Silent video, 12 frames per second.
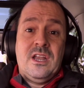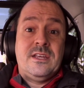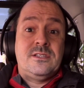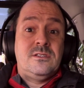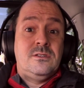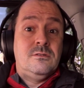
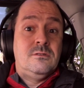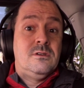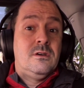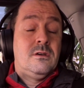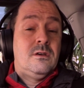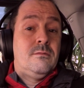likes to
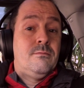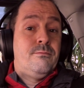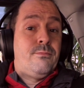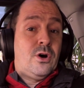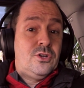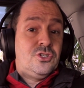
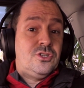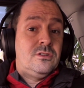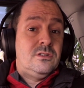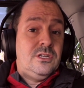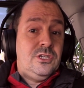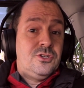punch
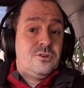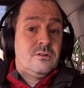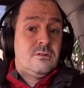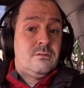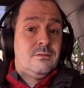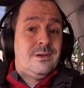the teacher,